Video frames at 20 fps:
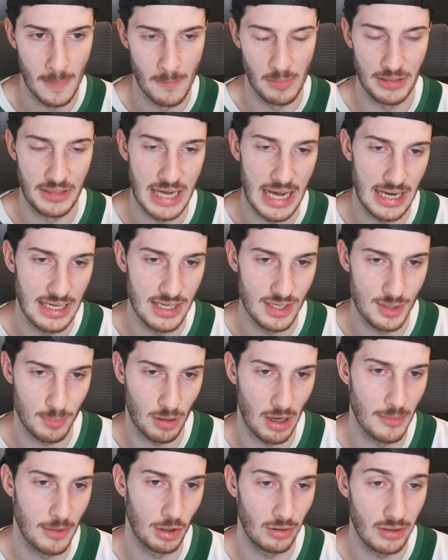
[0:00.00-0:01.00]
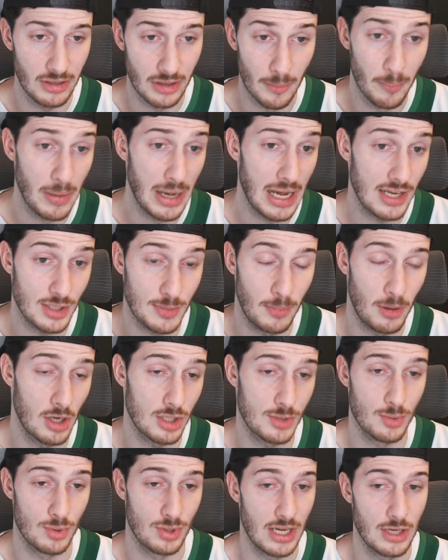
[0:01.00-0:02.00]
But that is primarily the best
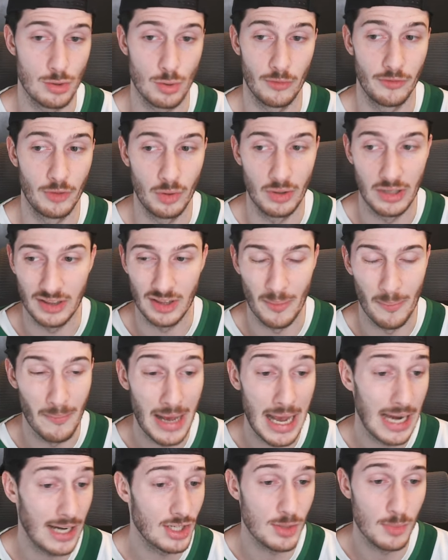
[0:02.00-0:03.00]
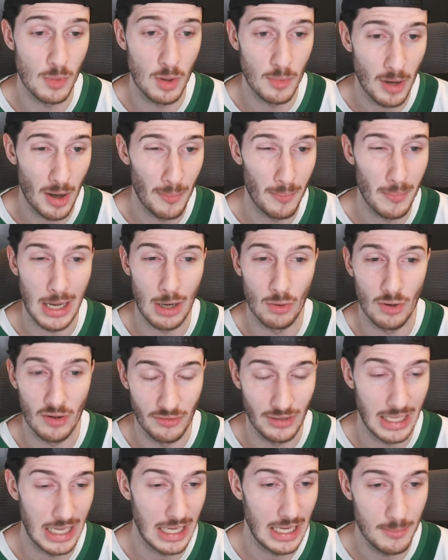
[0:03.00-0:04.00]
possible schedule for you to get the maximum amount
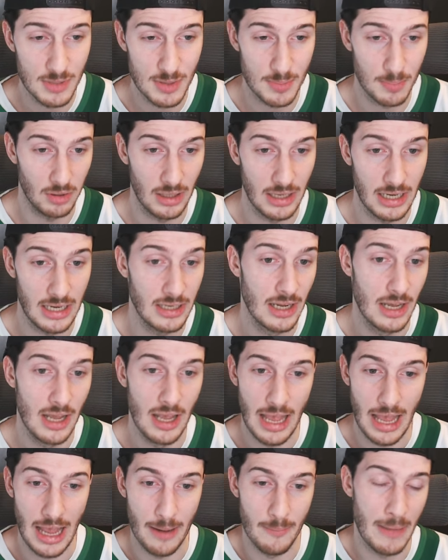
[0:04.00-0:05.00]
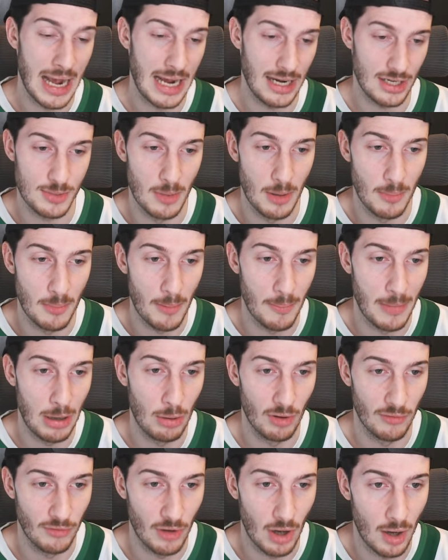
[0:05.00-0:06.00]
of games played and maximum
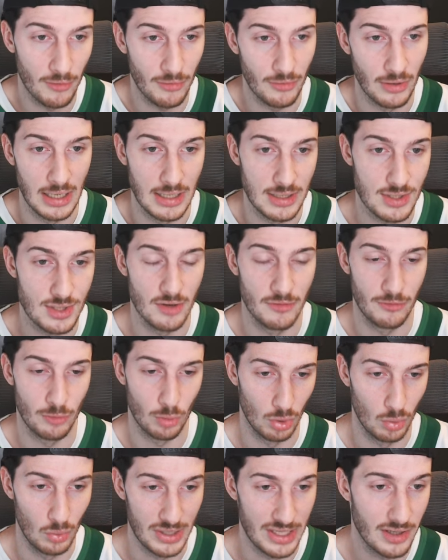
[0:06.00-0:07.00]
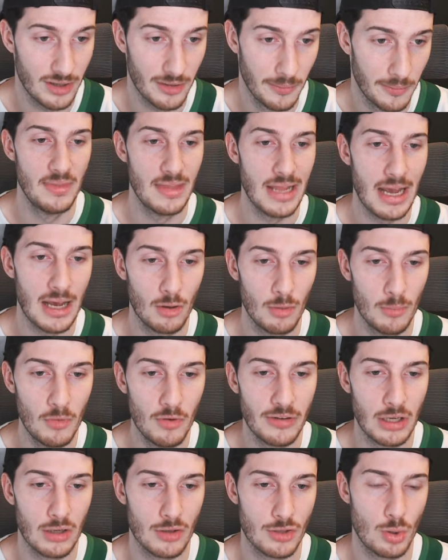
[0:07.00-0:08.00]
amount of off nights for the week. Now,
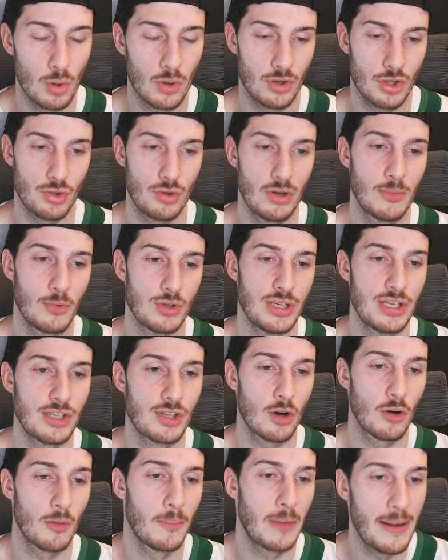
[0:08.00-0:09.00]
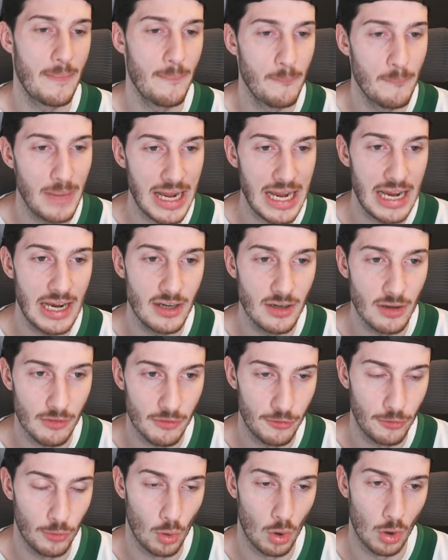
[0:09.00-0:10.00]
moving on to our streamers, these are my main
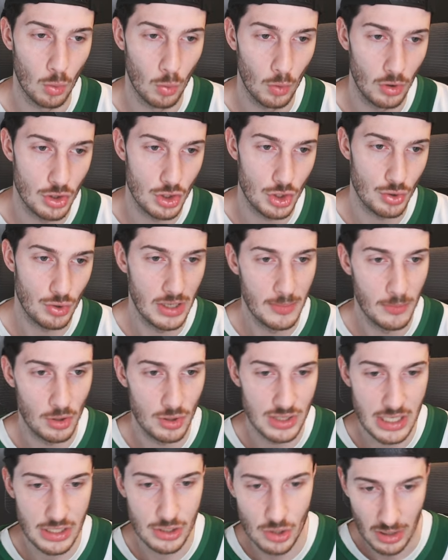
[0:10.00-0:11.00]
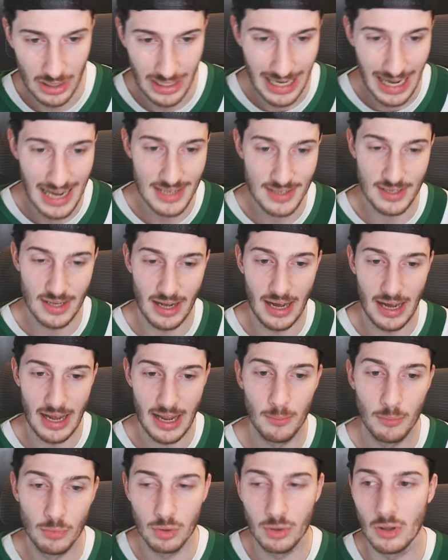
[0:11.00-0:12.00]
forward streamers. These are the guys that I
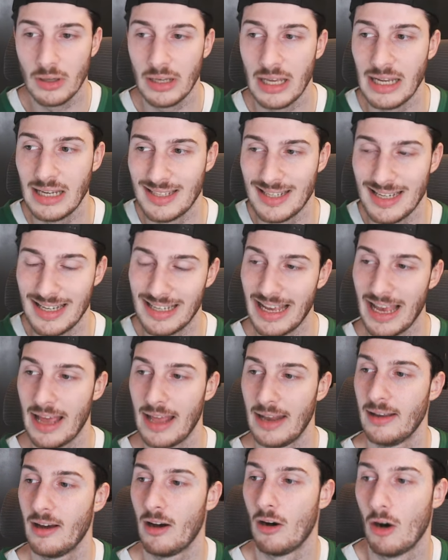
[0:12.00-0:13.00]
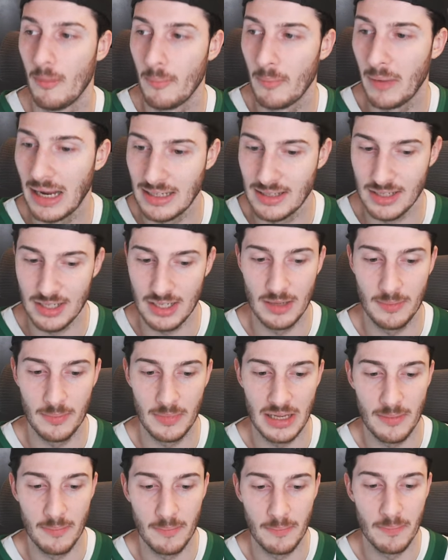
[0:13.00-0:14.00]
am looking to get on my team
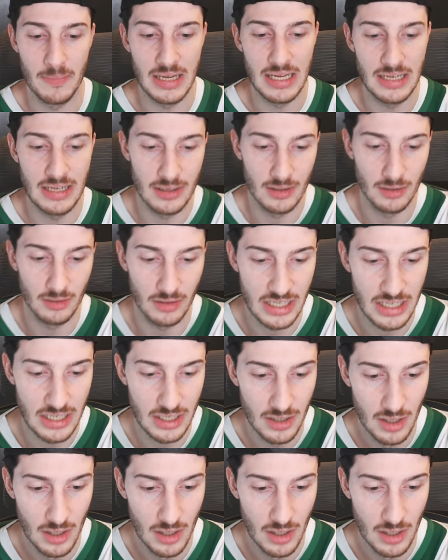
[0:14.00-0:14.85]
immediately.